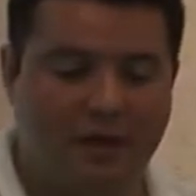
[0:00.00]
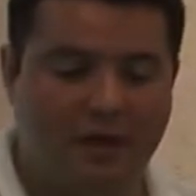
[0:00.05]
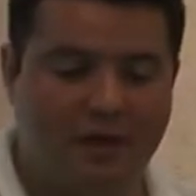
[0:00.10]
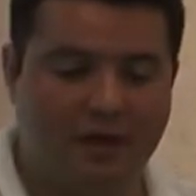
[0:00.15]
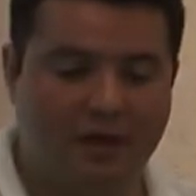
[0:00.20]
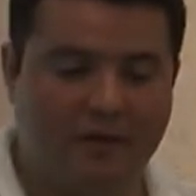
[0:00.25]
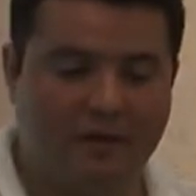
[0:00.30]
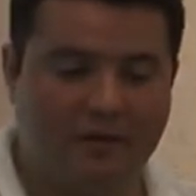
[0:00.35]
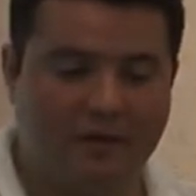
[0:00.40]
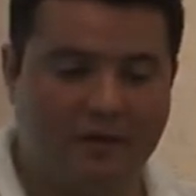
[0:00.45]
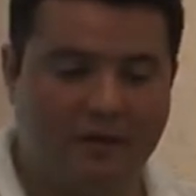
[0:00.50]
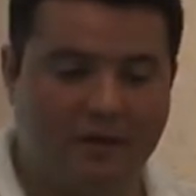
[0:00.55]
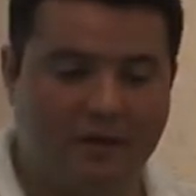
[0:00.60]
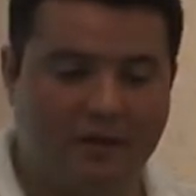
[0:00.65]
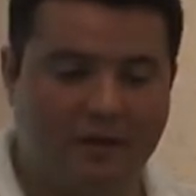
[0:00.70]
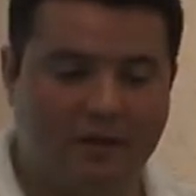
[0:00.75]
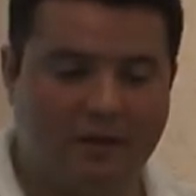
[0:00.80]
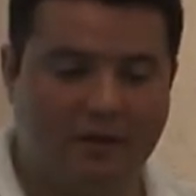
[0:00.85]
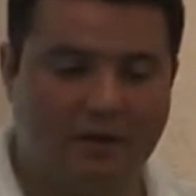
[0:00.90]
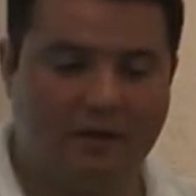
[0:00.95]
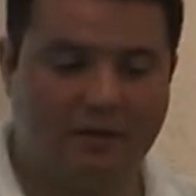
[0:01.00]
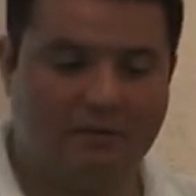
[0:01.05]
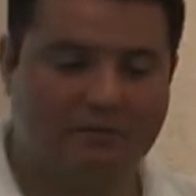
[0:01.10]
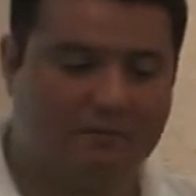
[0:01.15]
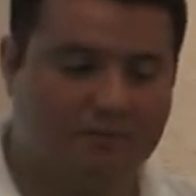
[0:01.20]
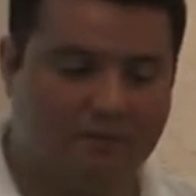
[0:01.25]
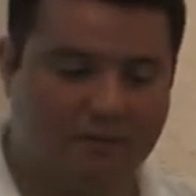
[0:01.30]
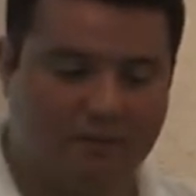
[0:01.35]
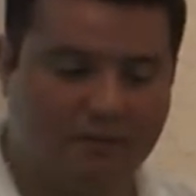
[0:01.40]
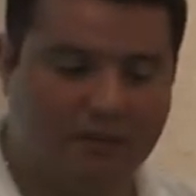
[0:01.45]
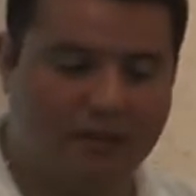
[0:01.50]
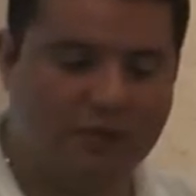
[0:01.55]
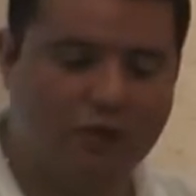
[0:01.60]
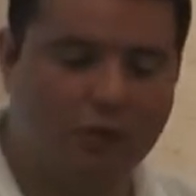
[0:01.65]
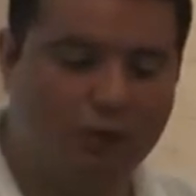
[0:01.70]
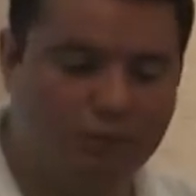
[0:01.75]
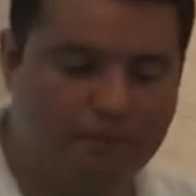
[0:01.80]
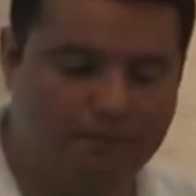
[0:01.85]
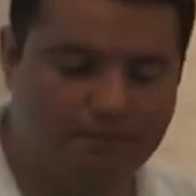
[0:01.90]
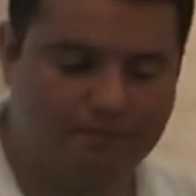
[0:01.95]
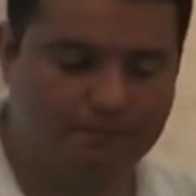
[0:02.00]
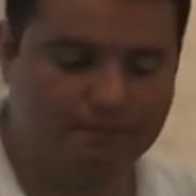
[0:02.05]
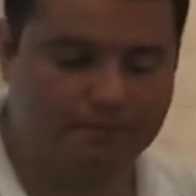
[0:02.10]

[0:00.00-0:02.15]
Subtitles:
and that's all.